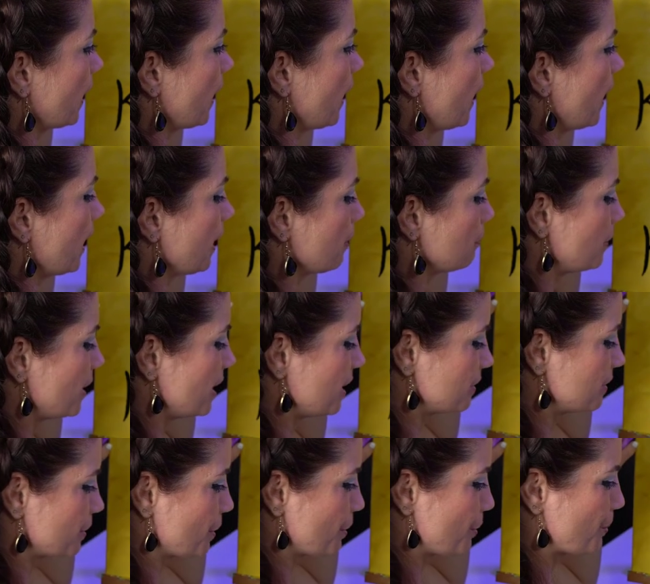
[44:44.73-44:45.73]
Okay, I'm being
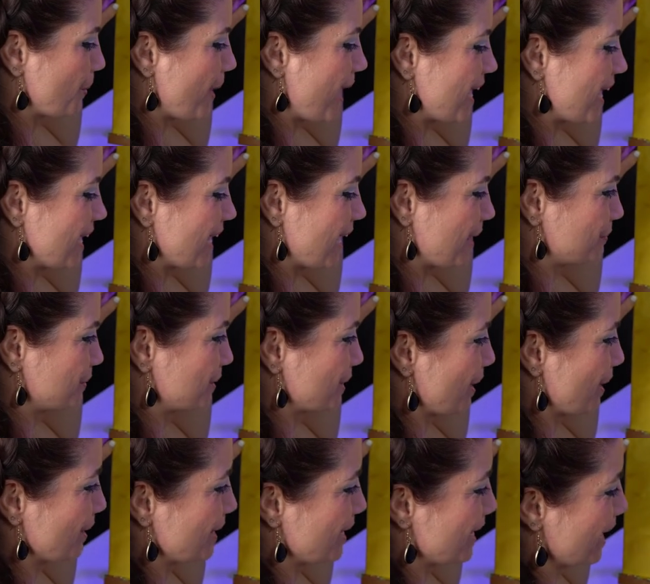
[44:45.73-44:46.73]
so quiet. I'm
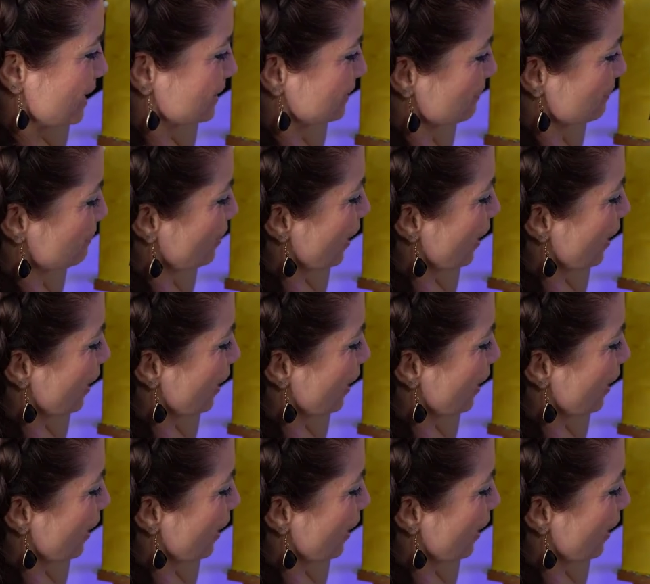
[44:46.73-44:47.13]
sorry, guys. I'm